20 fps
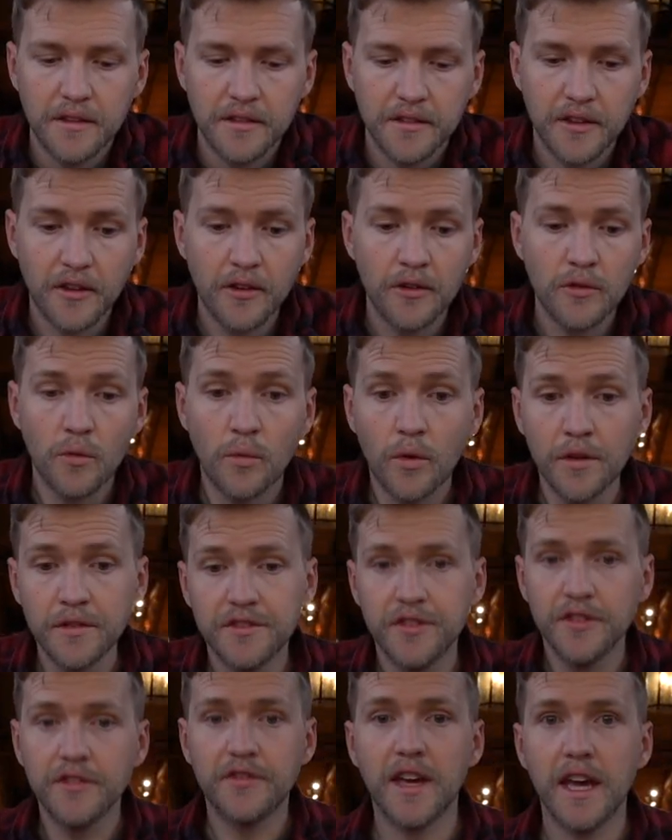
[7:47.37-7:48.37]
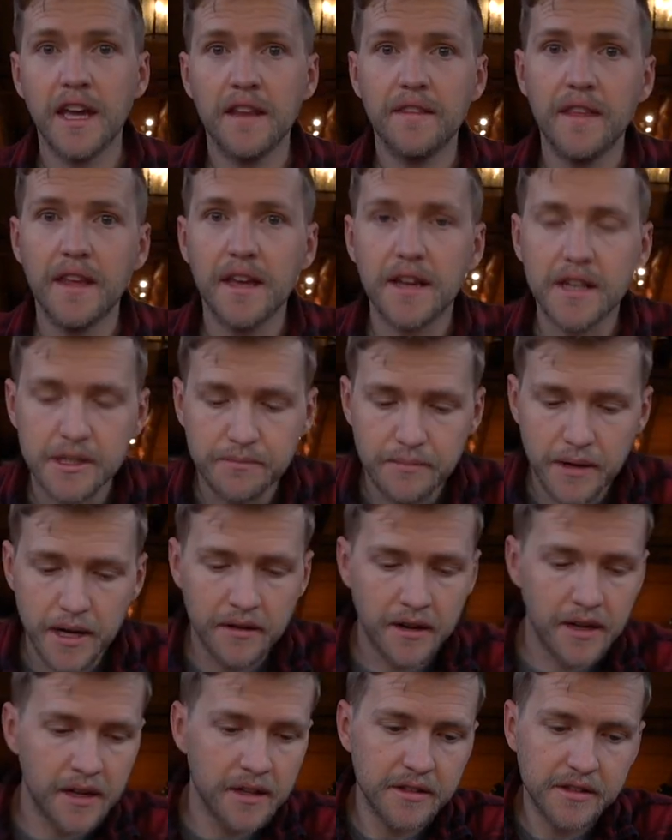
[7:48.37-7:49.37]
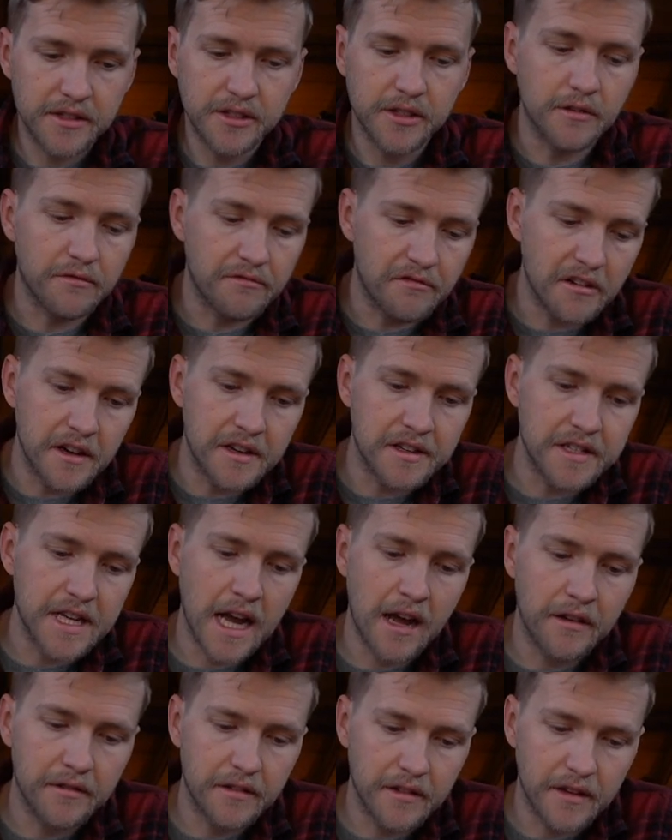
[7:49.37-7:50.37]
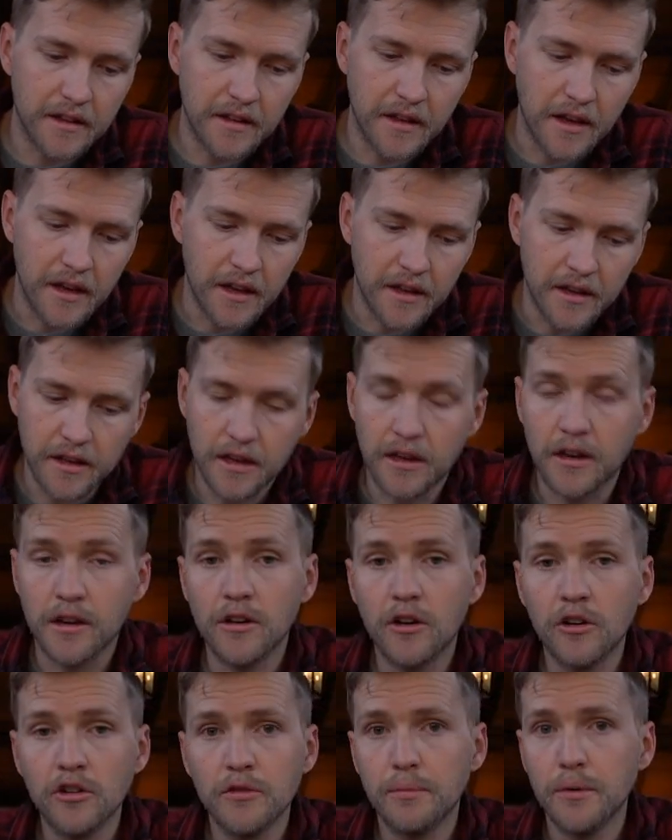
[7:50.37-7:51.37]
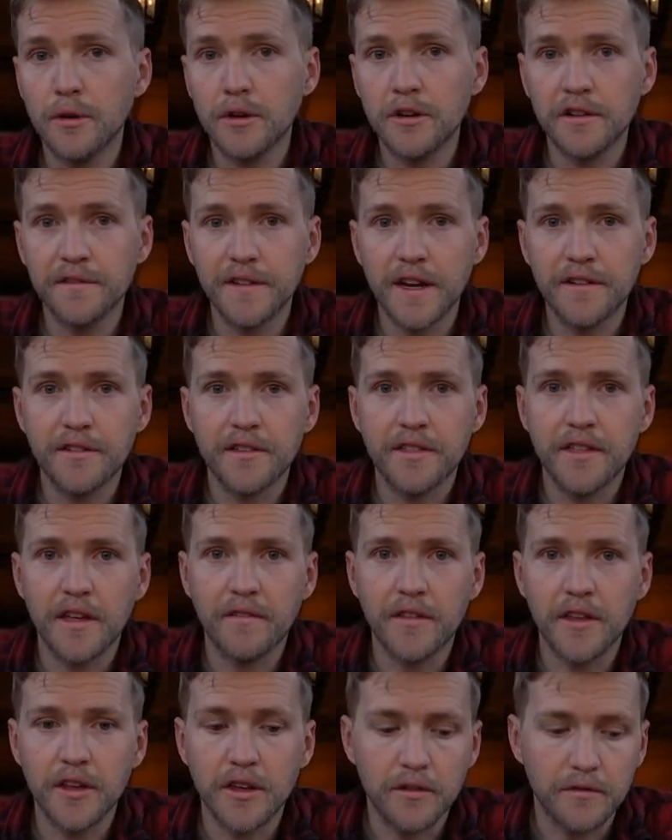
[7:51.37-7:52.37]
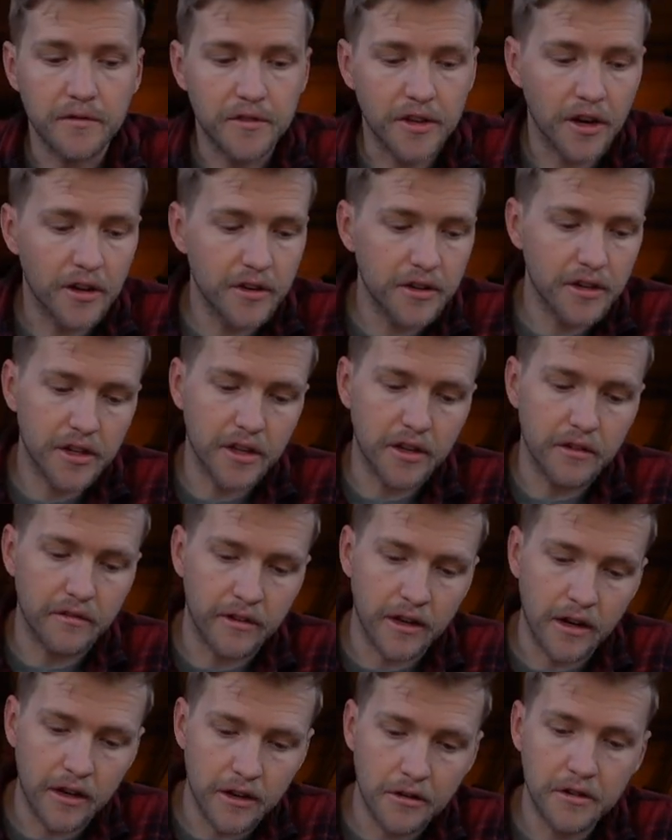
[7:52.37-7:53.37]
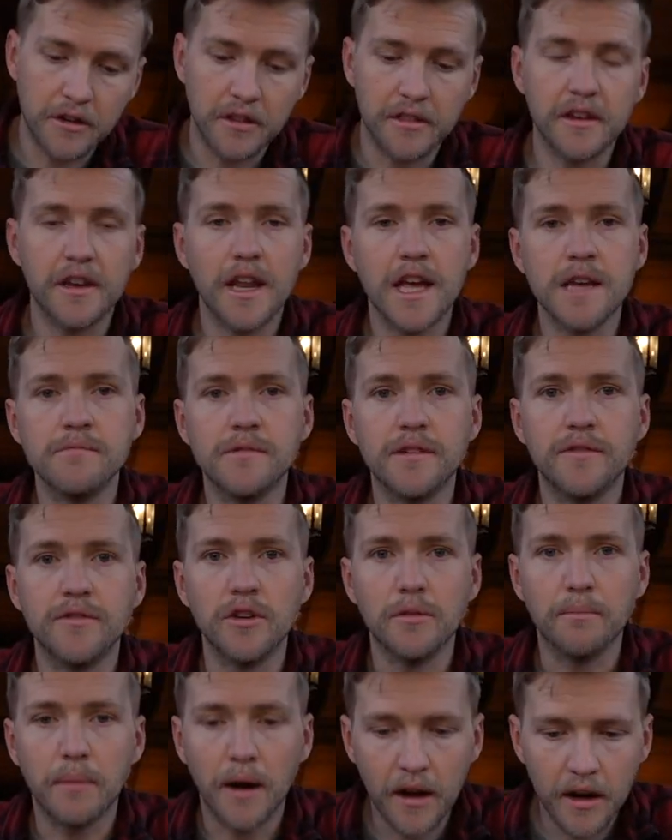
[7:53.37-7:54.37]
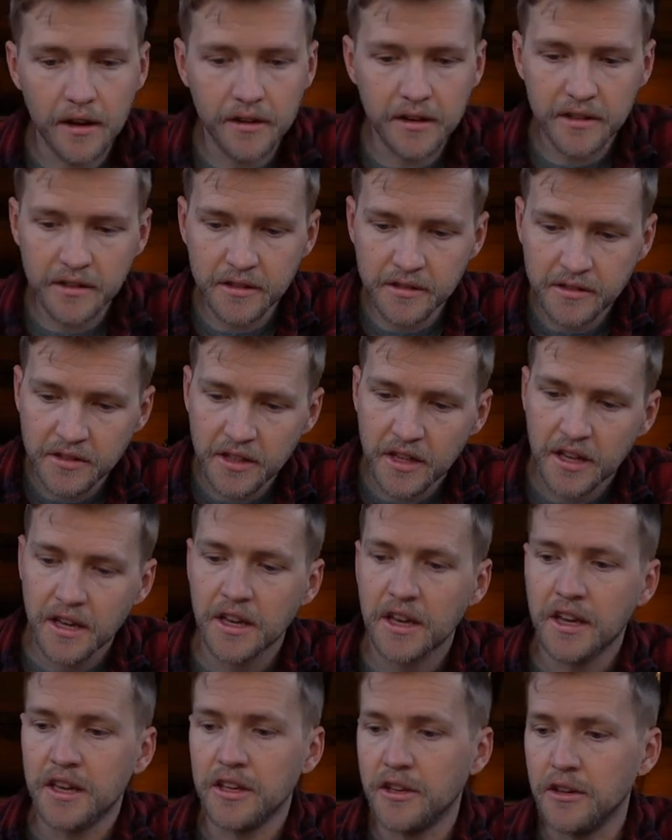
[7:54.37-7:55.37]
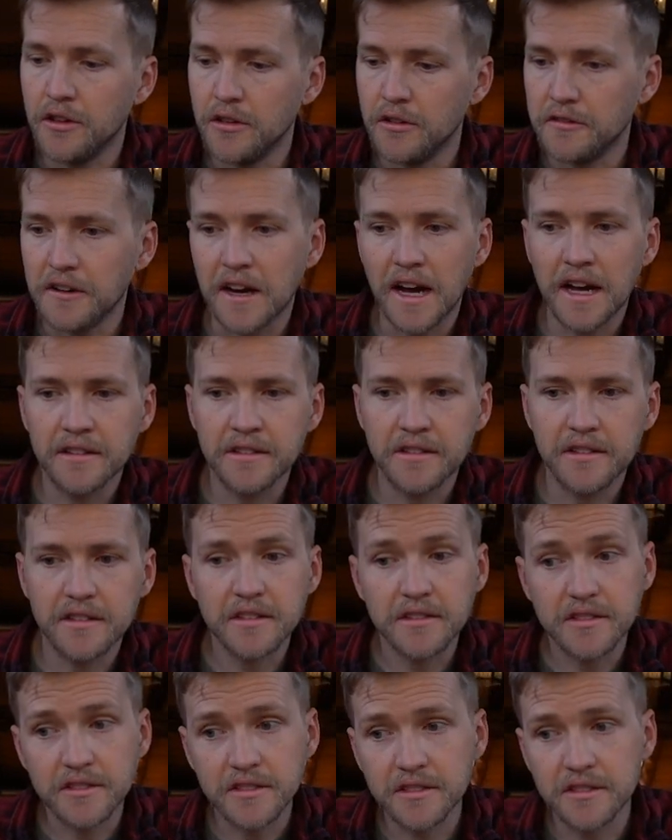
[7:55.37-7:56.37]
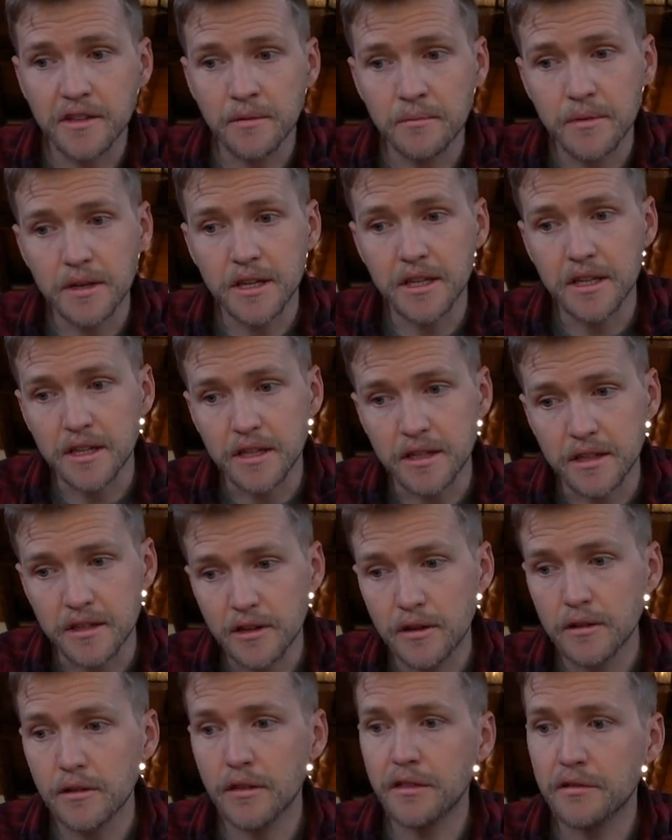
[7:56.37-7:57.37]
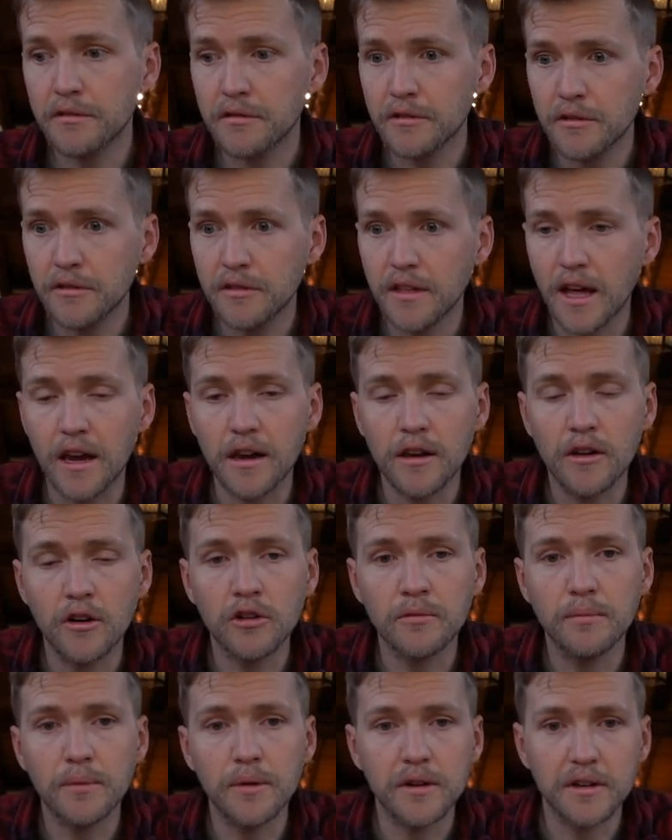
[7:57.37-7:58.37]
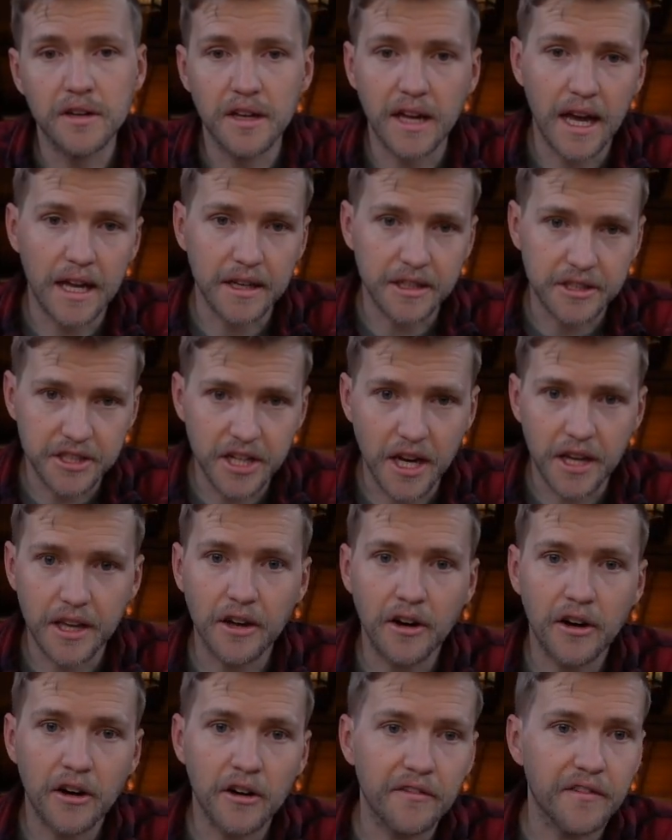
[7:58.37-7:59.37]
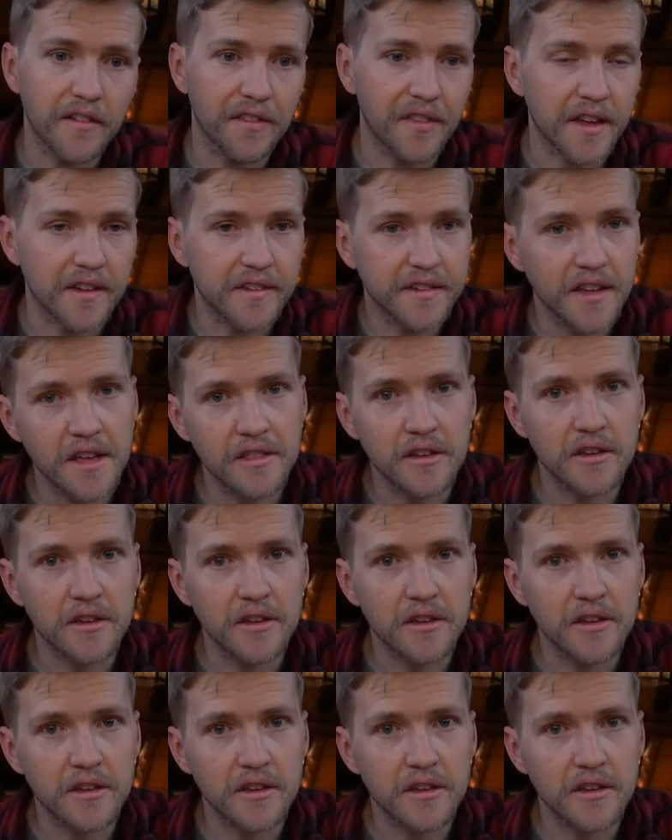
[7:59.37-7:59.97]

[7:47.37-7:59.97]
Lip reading: So once you've gained the experience, you've written down a logbook of everything that you've done, you've included the names of your partners, you've had somebody go through that logbook and check it off, and they say